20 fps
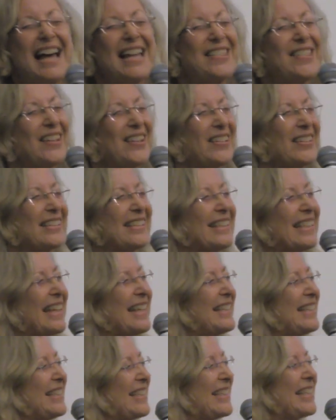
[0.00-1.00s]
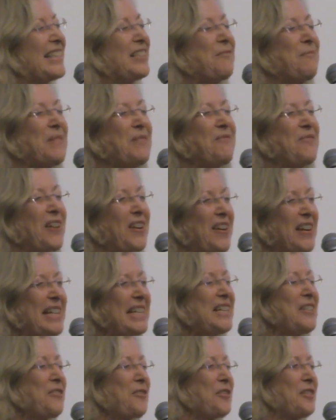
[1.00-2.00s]
There's, it's, it's been very
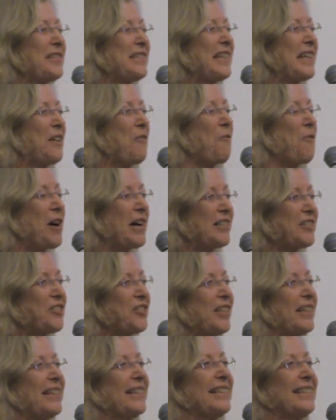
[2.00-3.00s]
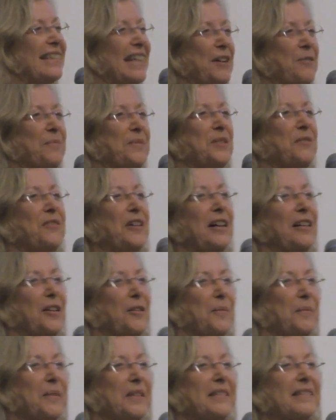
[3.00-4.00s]
interesting watching them
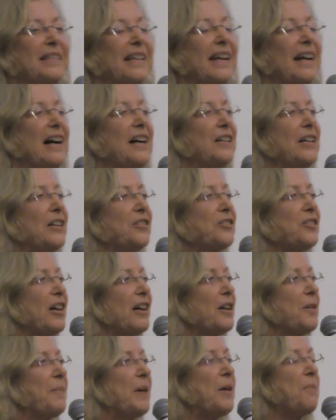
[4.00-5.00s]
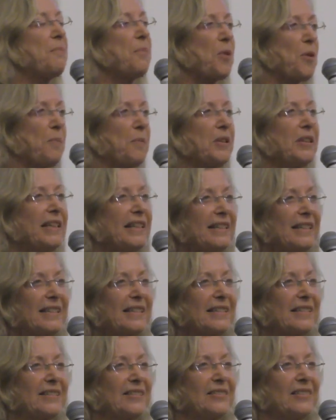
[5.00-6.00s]
develop. It's like, I'll talk about
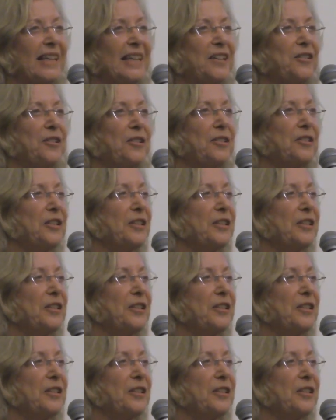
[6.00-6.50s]
permalinks later.